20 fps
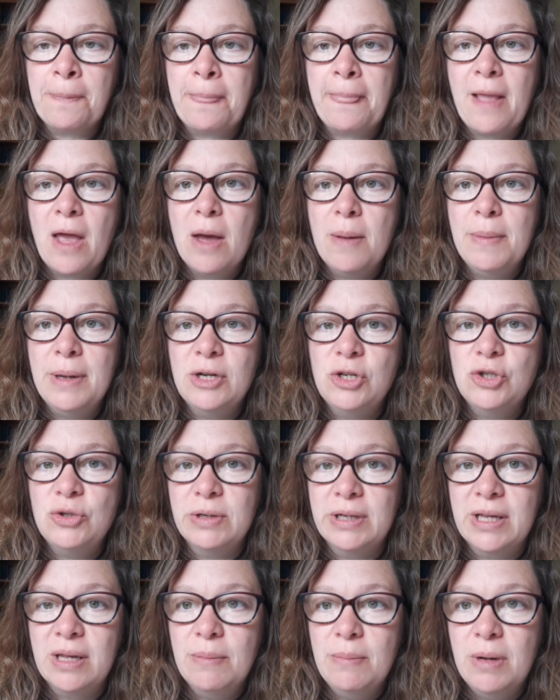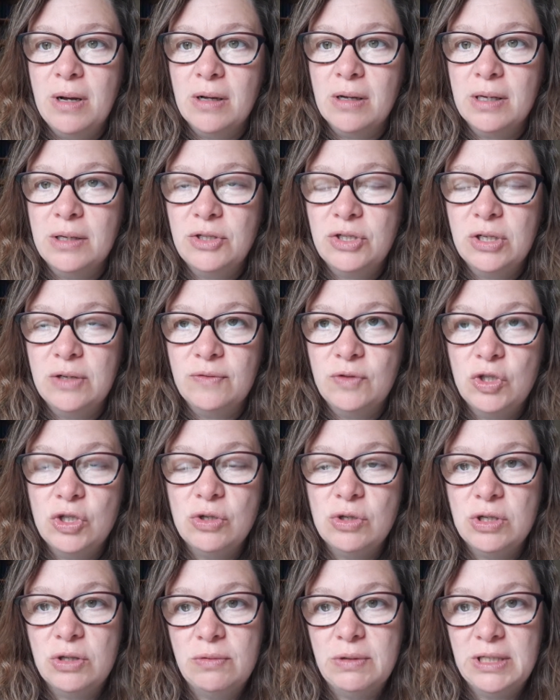and drink a mug sort of 2
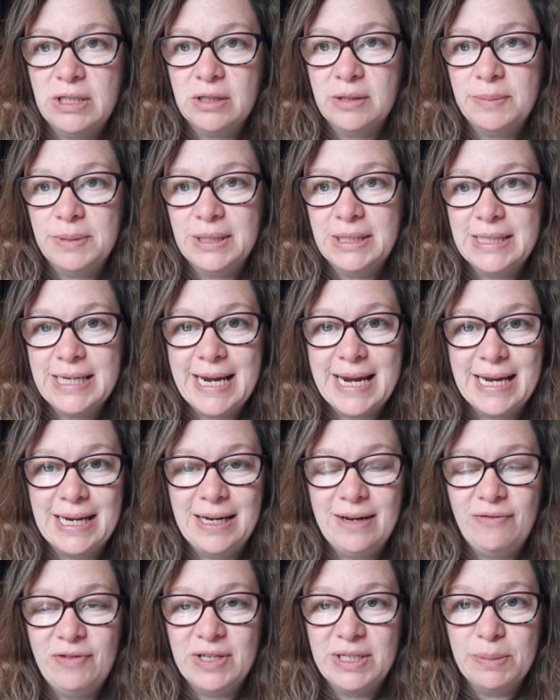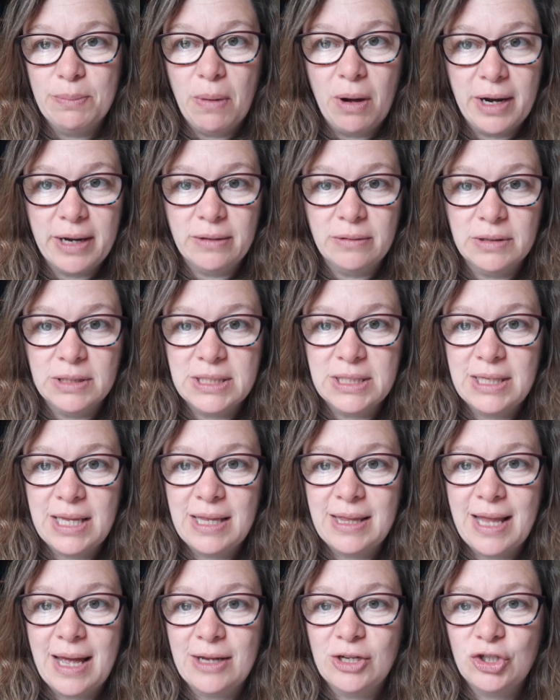to 3 times a day. And if it's mild,
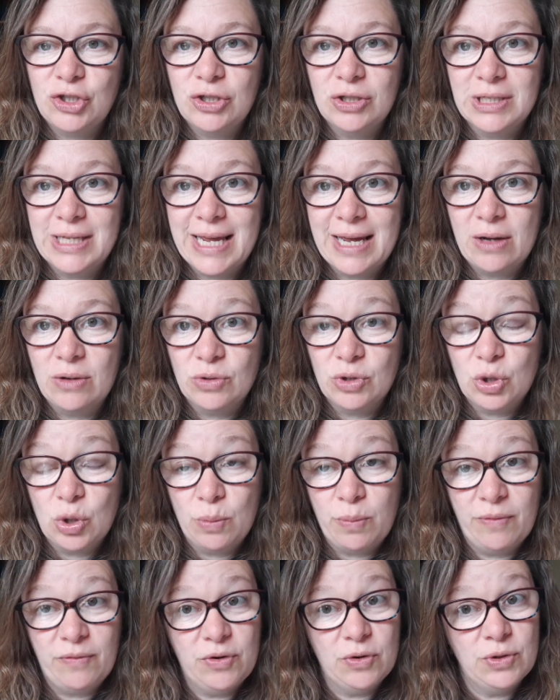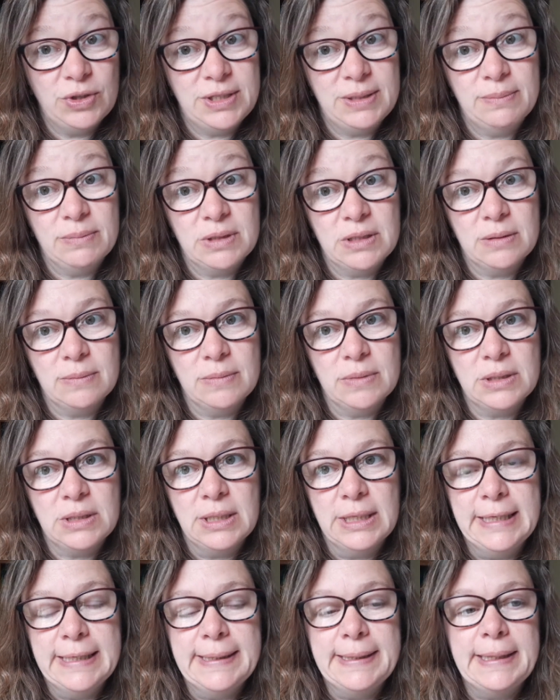then that should get on top of your symptoms.
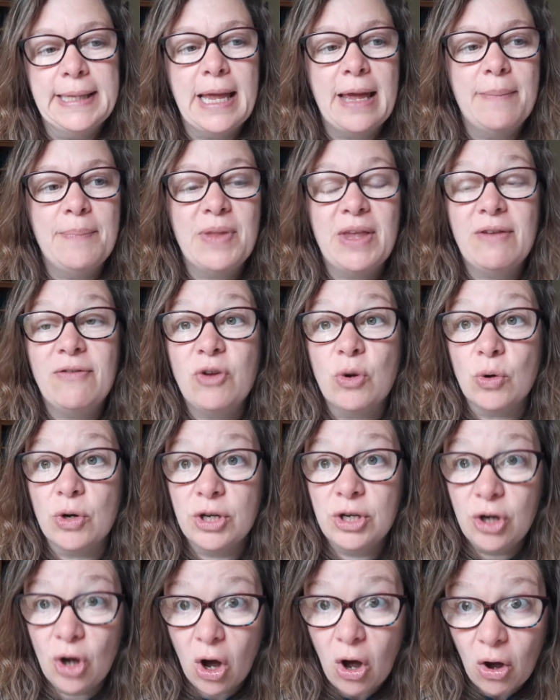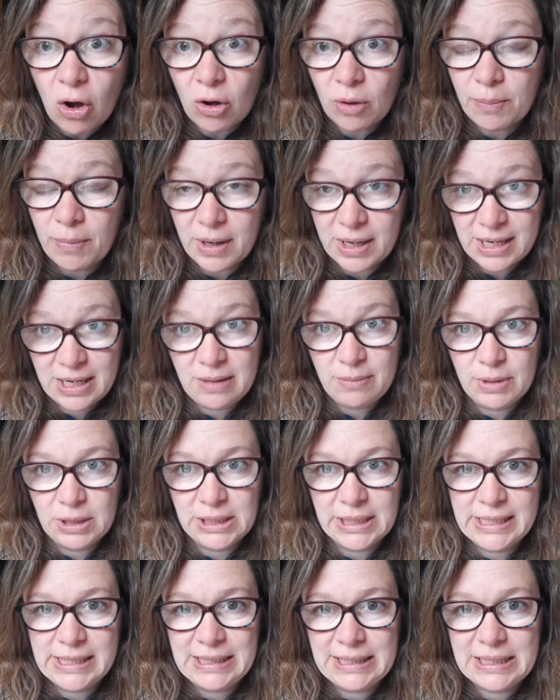If you're not on my email
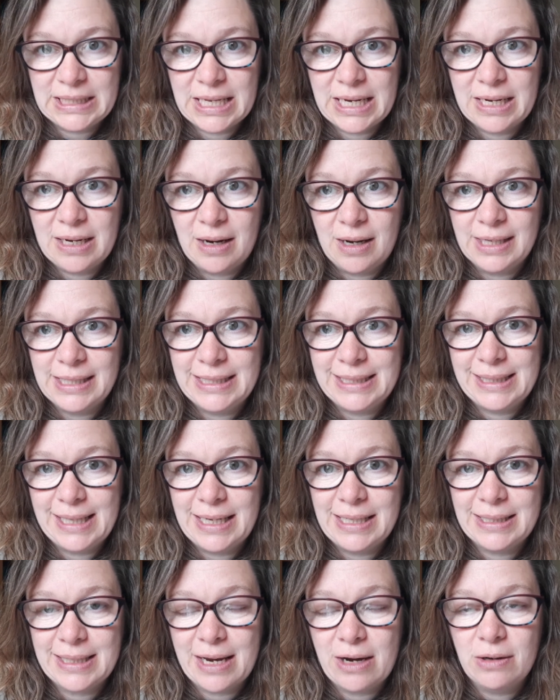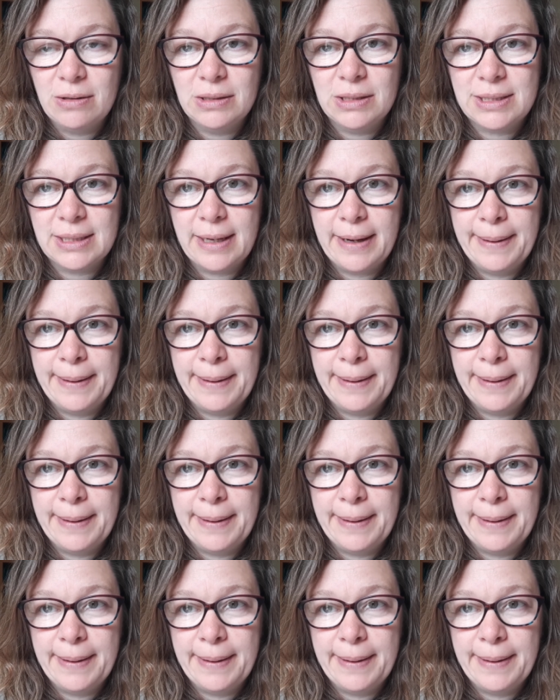list, then I send out